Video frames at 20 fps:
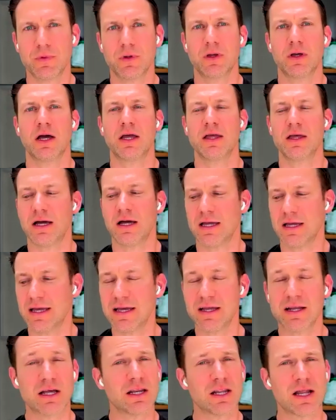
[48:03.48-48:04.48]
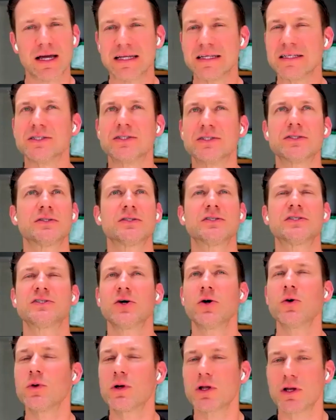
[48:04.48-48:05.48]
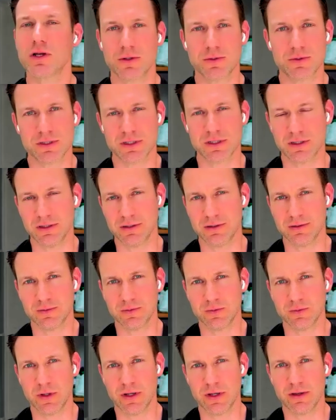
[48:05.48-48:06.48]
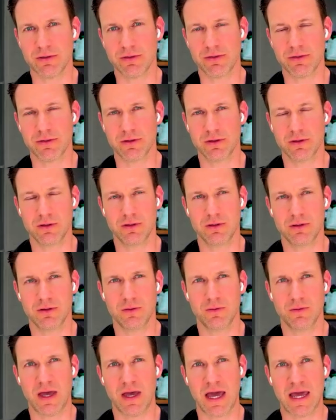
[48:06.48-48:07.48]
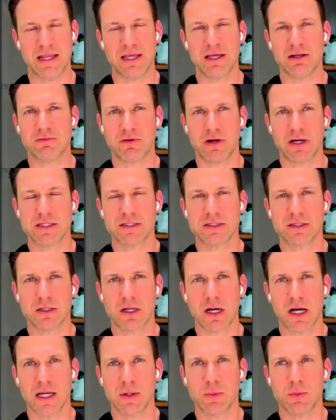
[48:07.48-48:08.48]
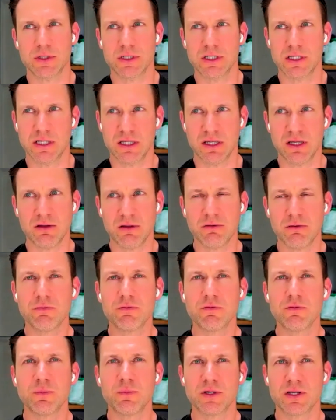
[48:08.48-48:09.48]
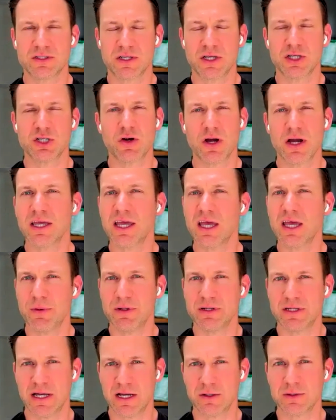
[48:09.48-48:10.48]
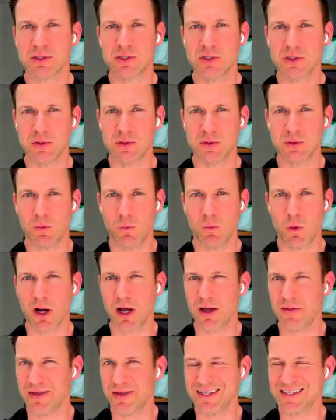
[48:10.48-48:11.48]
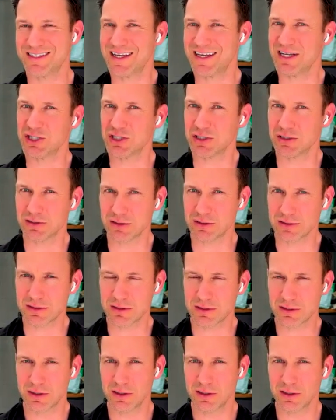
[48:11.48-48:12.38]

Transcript: It aligns so closely with any advice that I would give because I try and keep it down to what are the essentials.